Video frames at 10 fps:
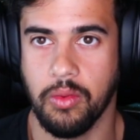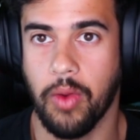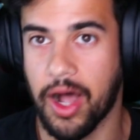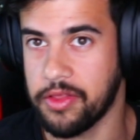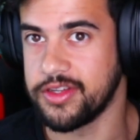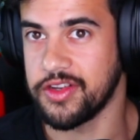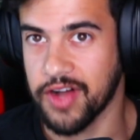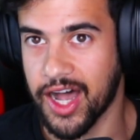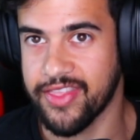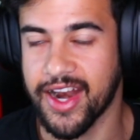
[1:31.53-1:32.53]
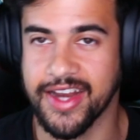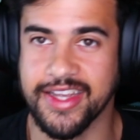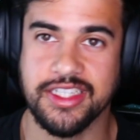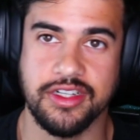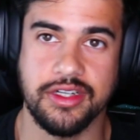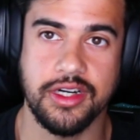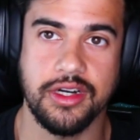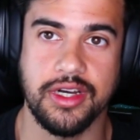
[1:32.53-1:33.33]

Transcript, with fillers: wow, there's a lot that I need to learn